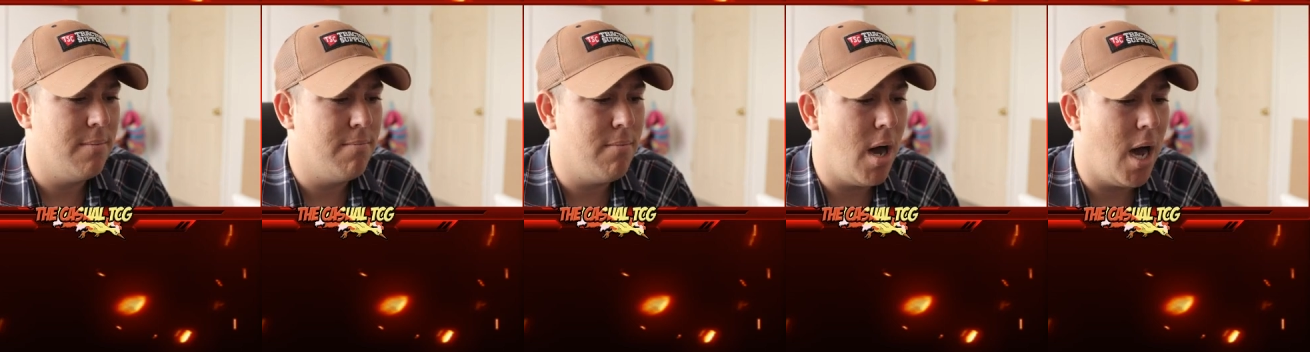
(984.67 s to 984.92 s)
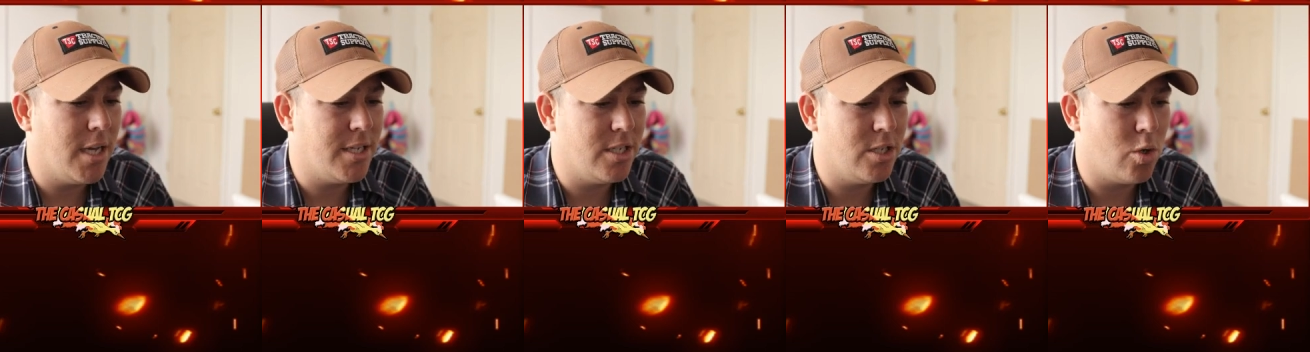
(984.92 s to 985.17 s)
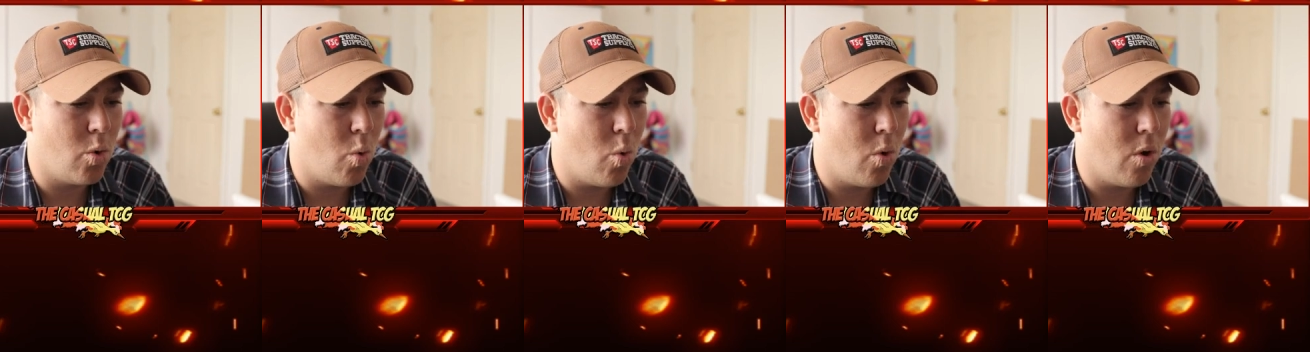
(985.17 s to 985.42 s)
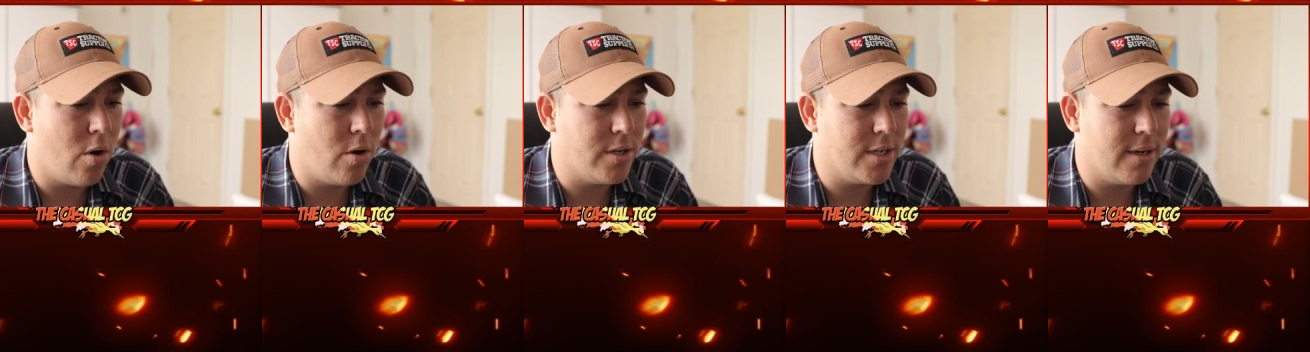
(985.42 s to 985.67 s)
Boss's
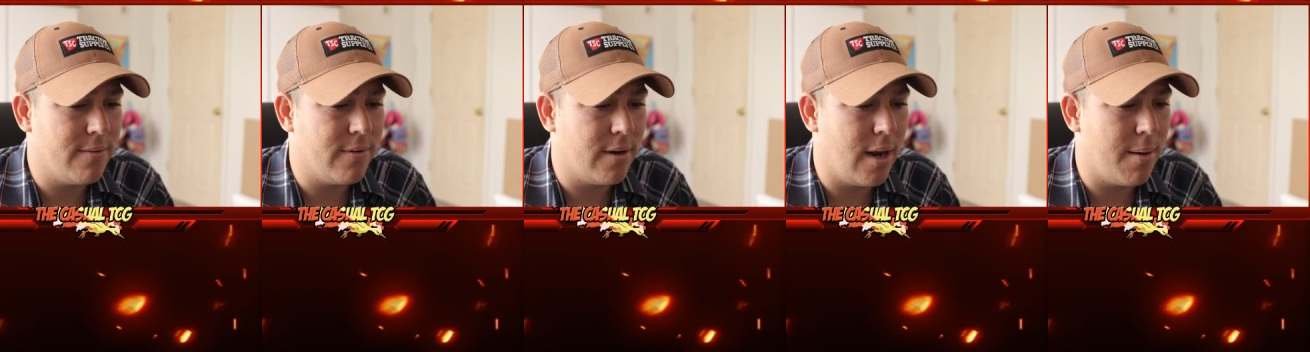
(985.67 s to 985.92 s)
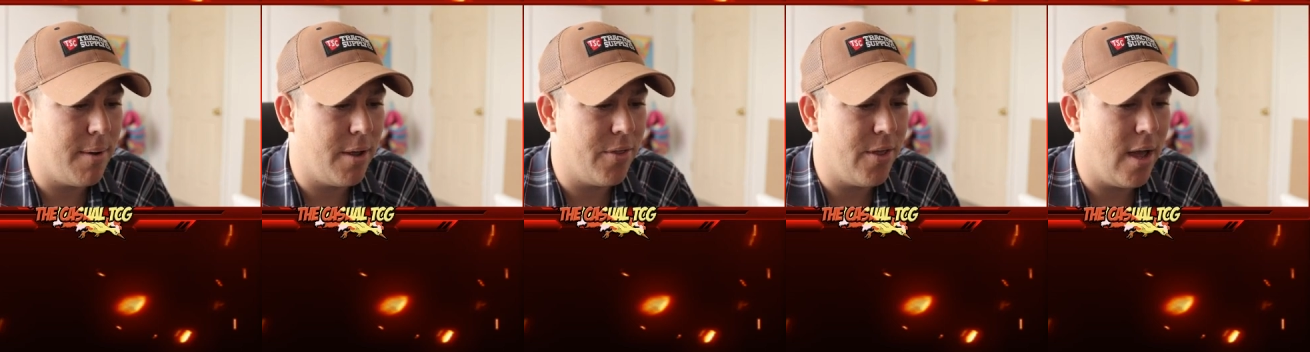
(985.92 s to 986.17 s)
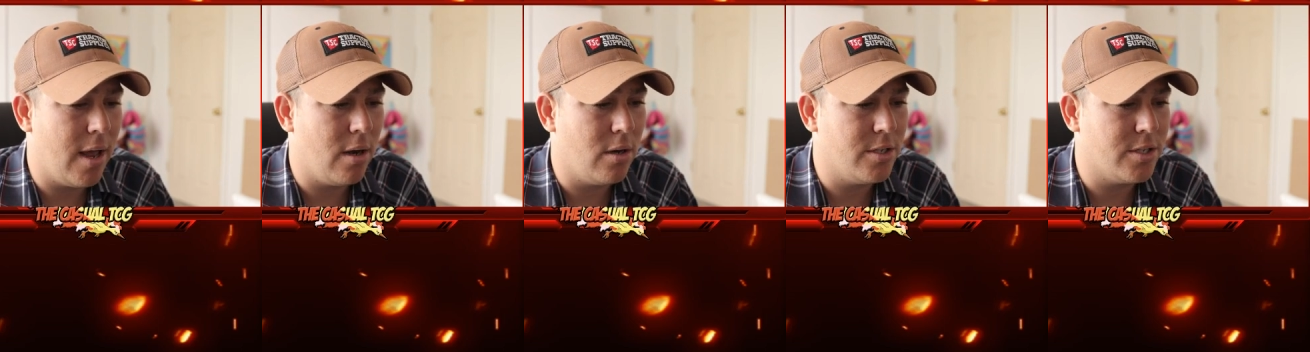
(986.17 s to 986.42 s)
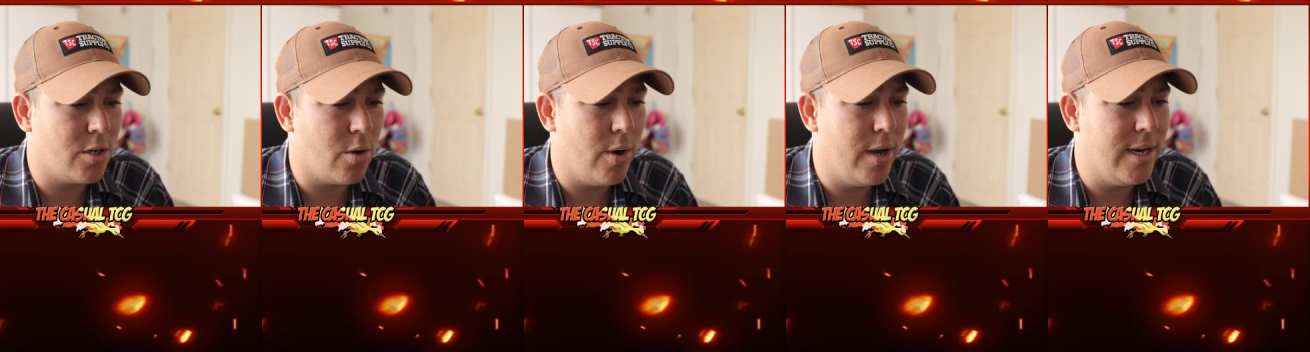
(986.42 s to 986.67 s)
Orders, I forgot about that.
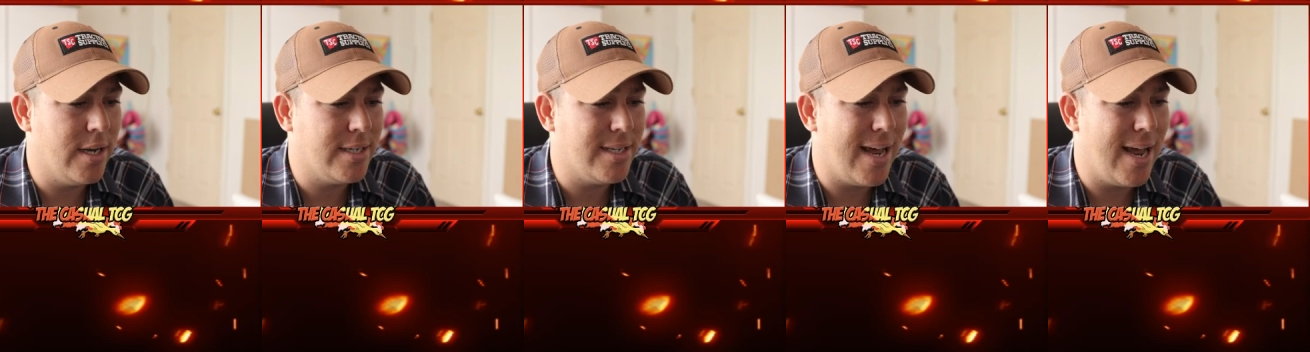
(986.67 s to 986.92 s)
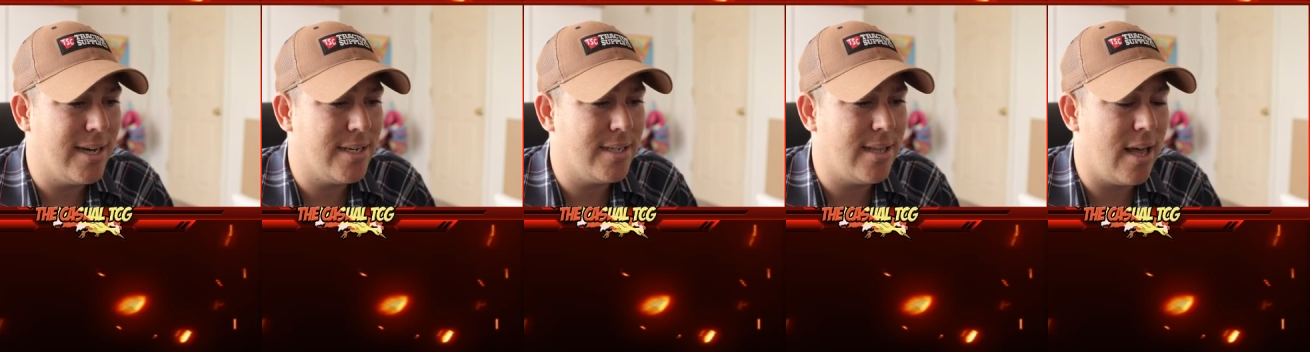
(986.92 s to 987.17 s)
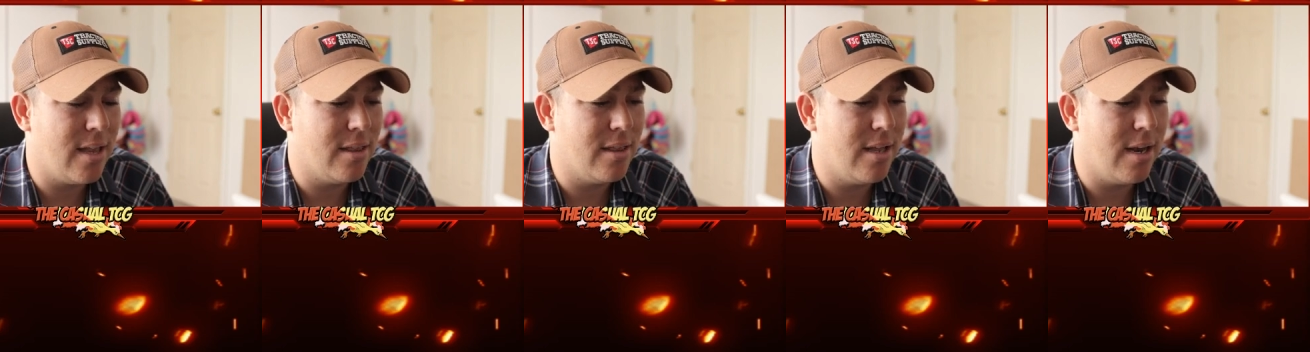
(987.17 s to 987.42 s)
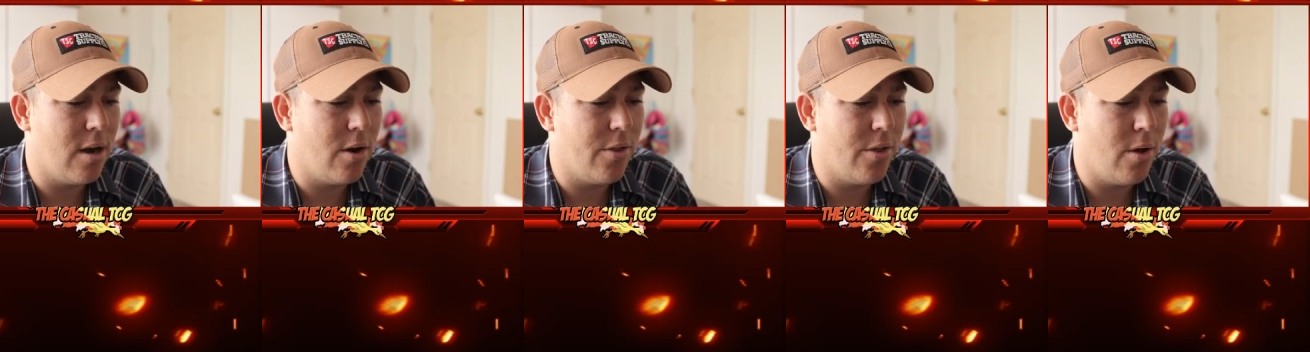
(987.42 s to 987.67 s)
Let's go ahead and attach that
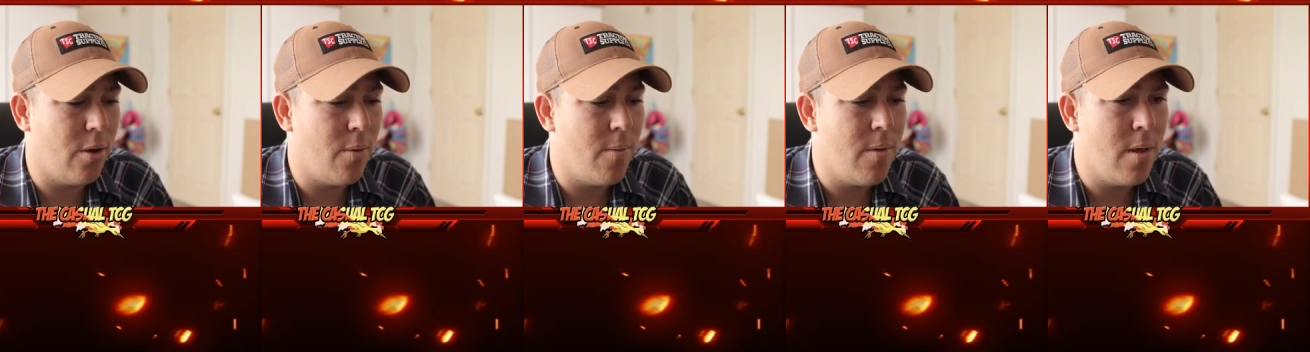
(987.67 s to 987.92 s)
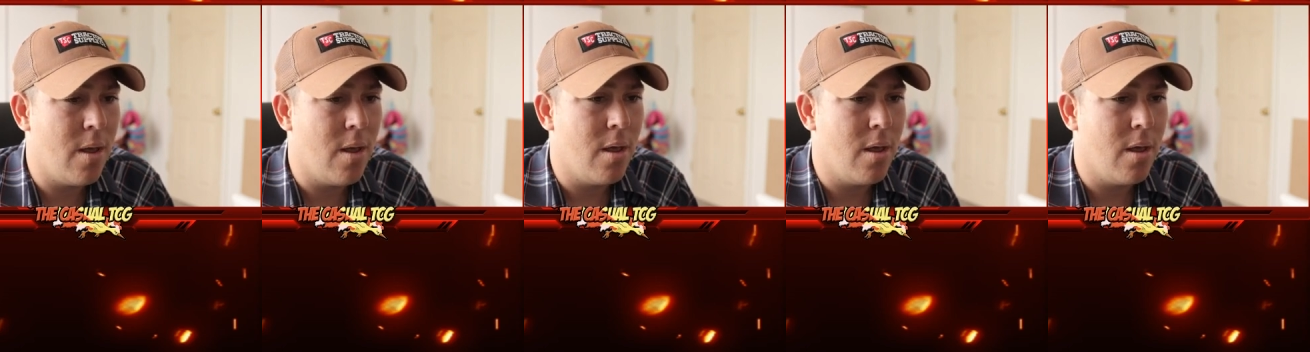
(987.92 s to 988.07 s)
there though.